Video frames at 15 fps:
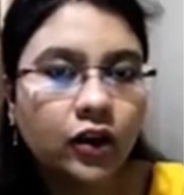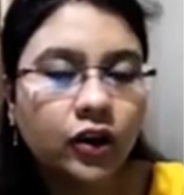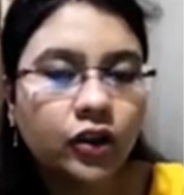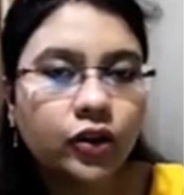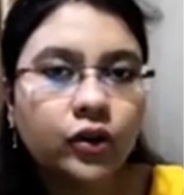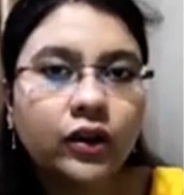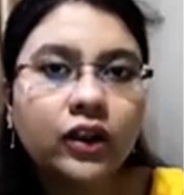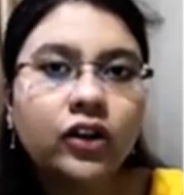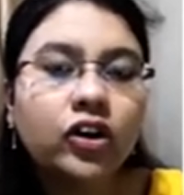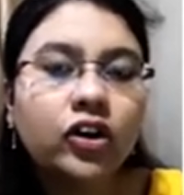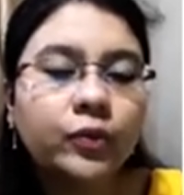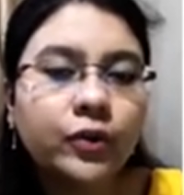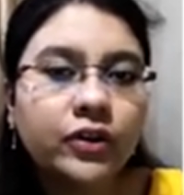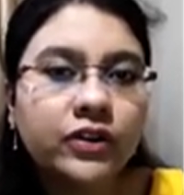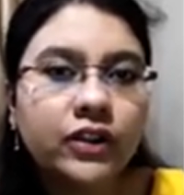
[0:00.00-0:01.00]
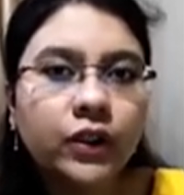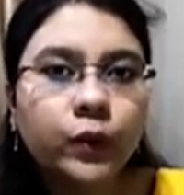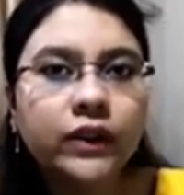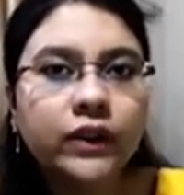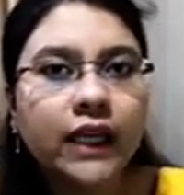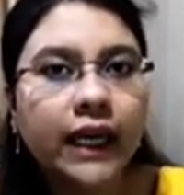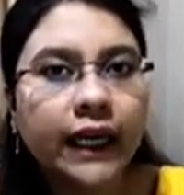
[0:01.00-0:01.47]
you cannot proceed with
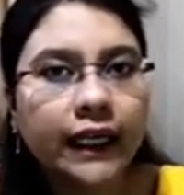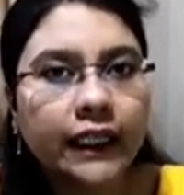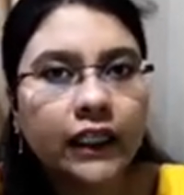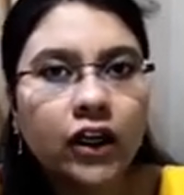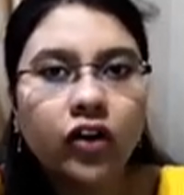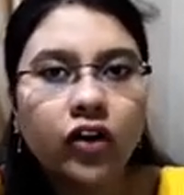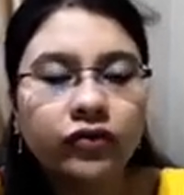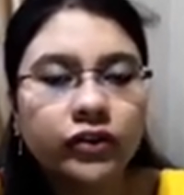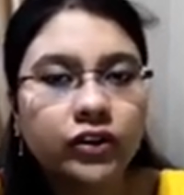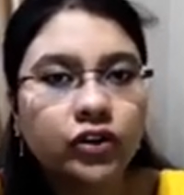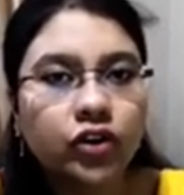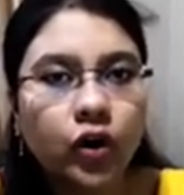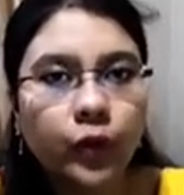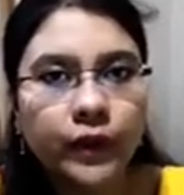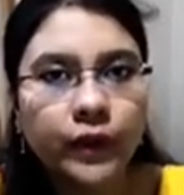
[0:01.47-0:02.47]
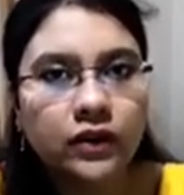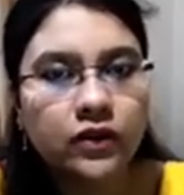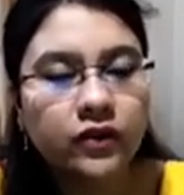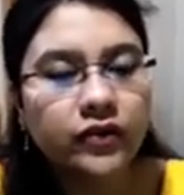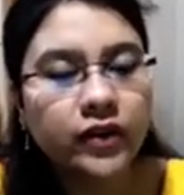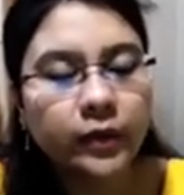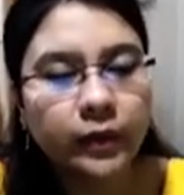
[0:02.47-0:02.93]
any of the topics
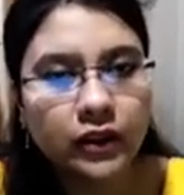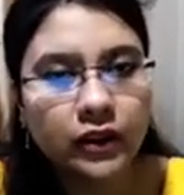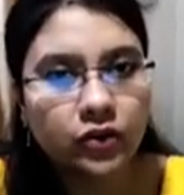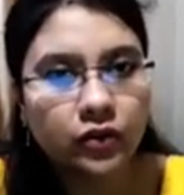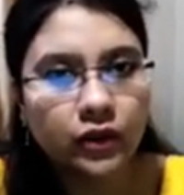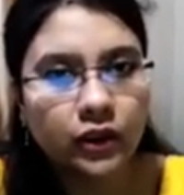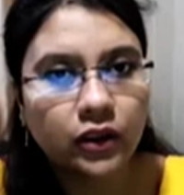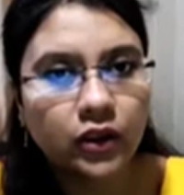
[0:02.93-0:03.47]
of chemistry.